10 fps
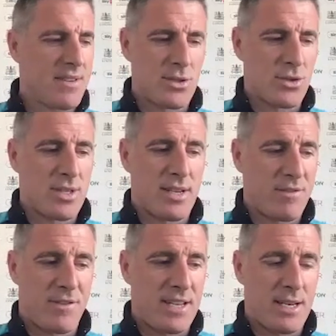I just didn't
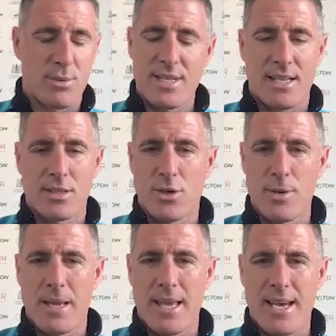feel it was that
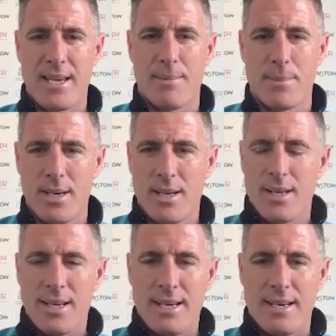type of game.
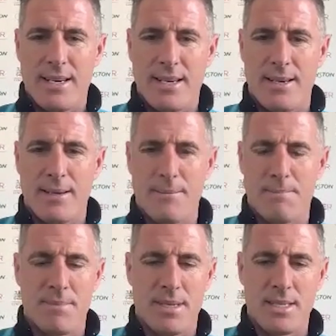
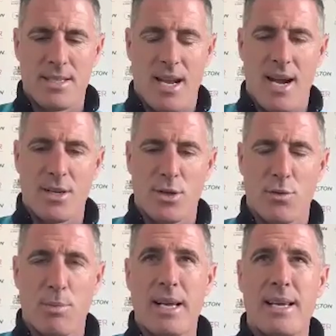It's hard
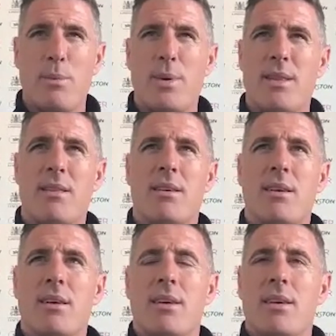enough playing with
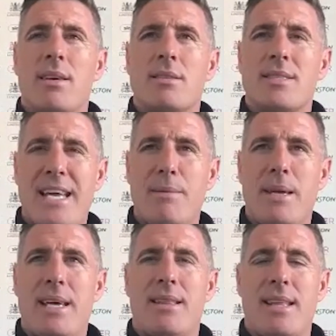10
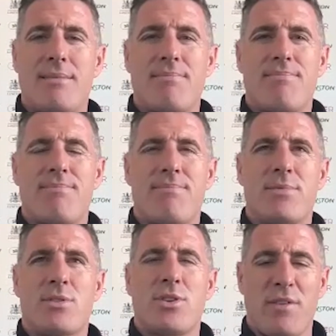men, then
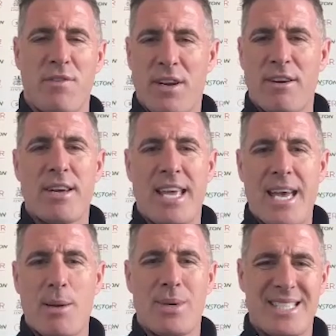trying to figure out a
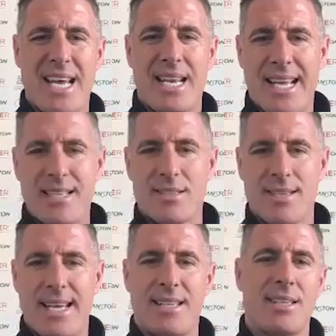game with 10 against
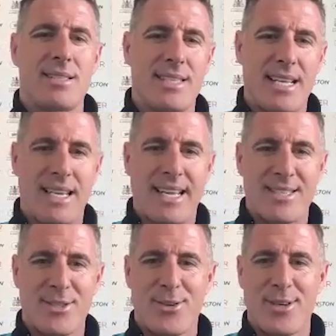10 and then 10
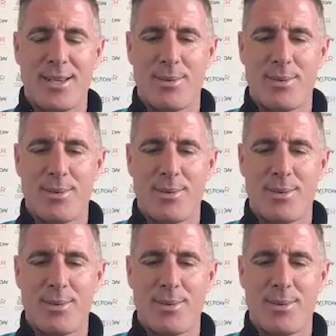against 9.